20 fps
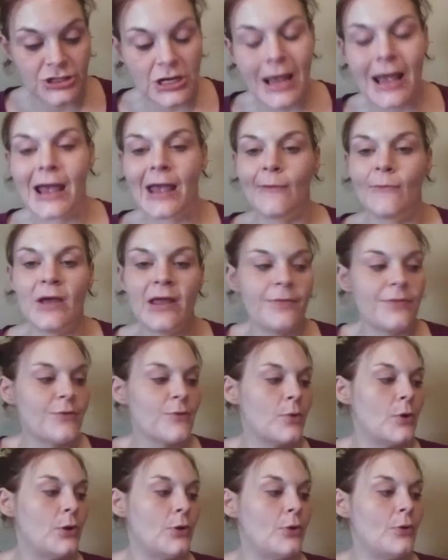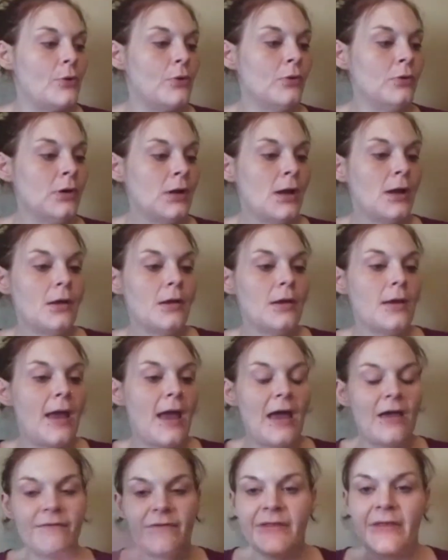I went through
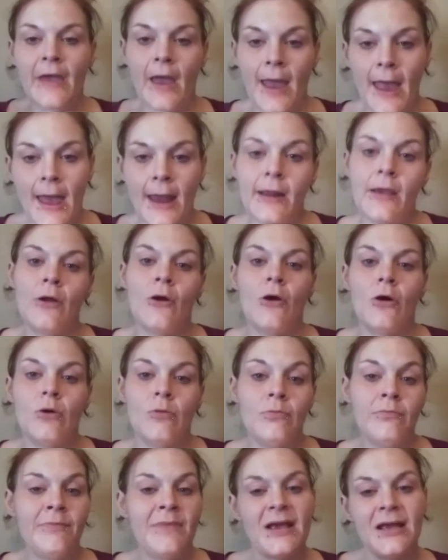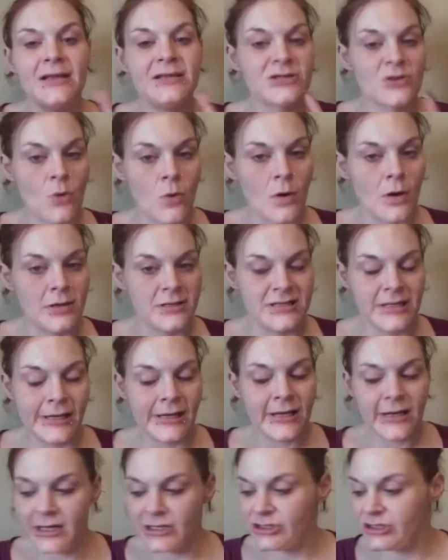everything I had at home. It's quarantine
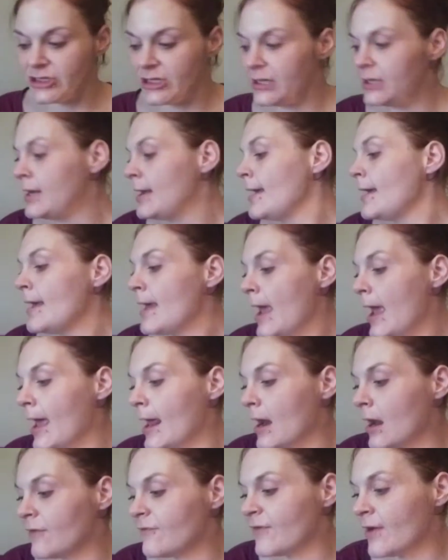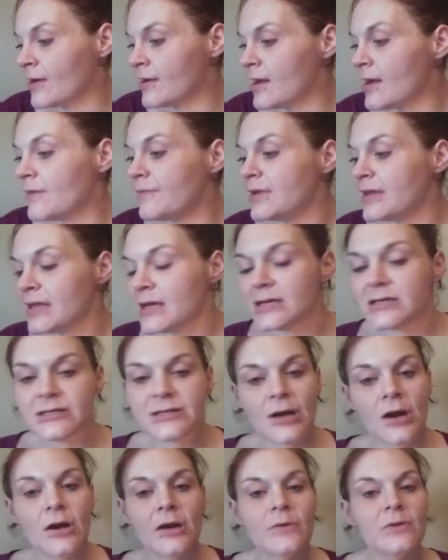edition. And I found everything
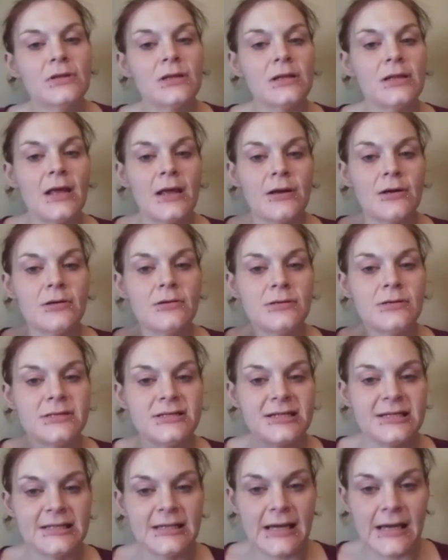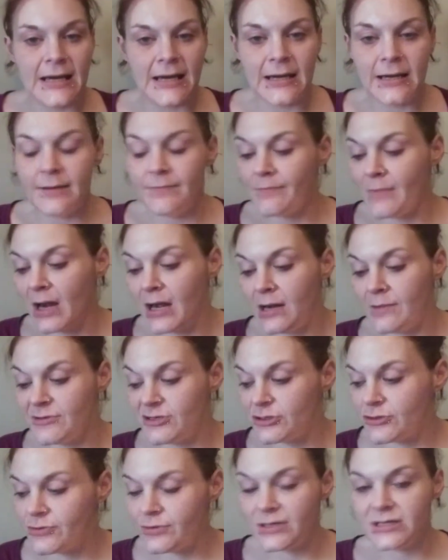starting with the letter C. My name
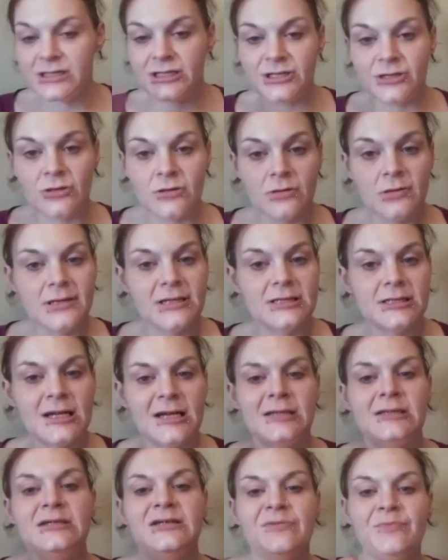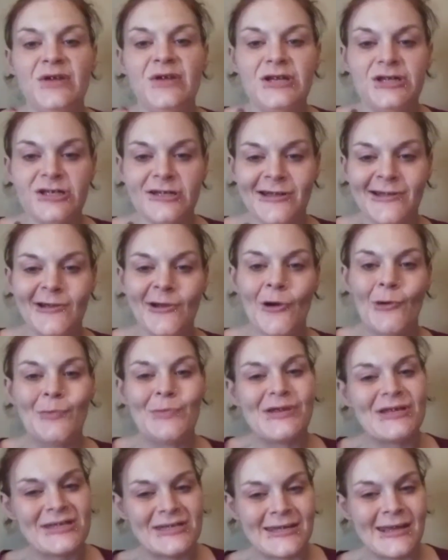is Crystal. It's nice to meet you. Hope
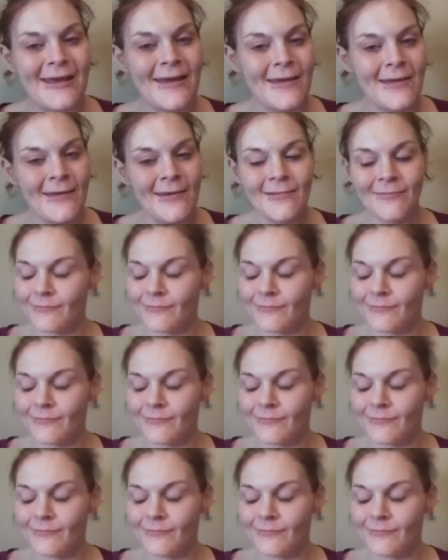you stay.